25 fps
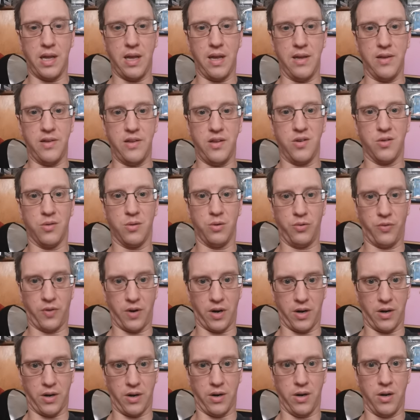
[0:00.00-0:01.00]
easy or
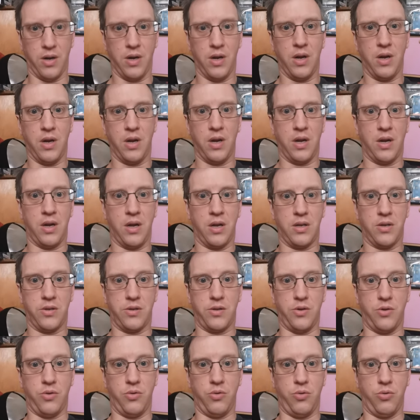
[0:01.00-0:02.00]
fun
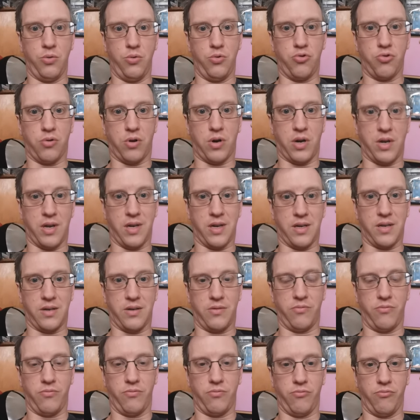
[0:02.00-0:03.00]
to try
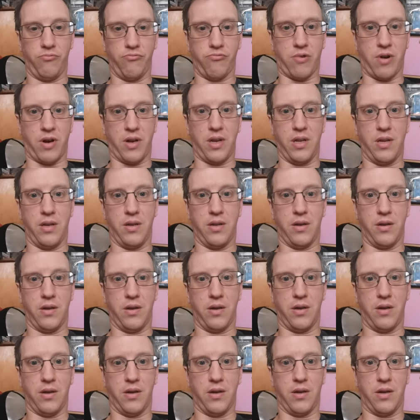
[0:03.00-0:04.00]
and write
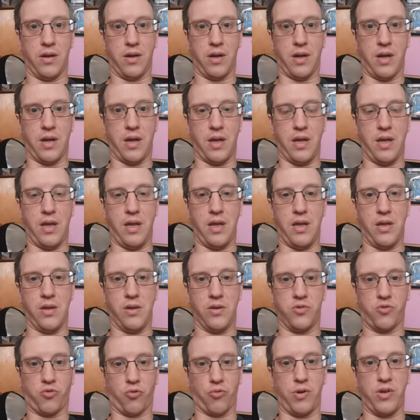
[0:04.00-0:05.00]
a
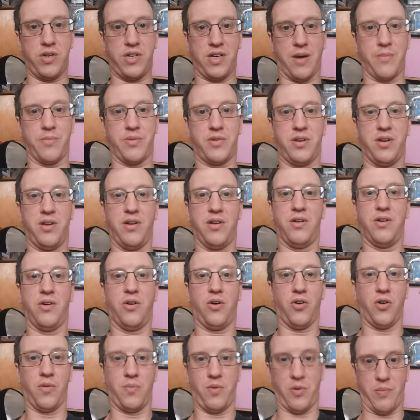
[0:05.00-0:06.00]
story chapter
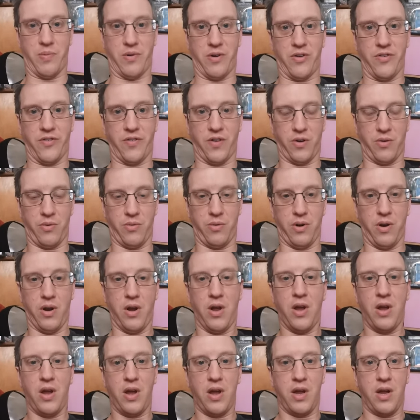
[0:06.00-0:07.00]
on a mobile phone.
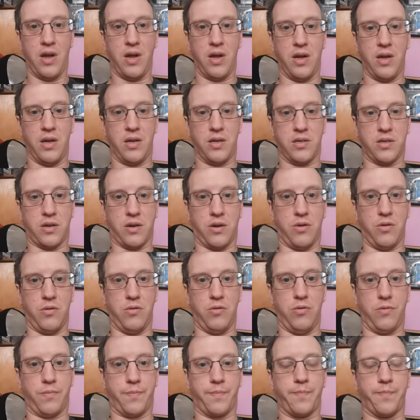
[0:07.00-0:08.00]

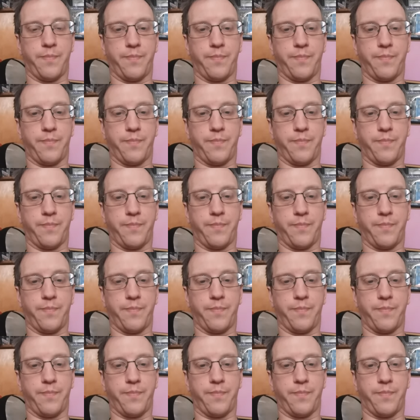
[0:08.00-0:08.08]
So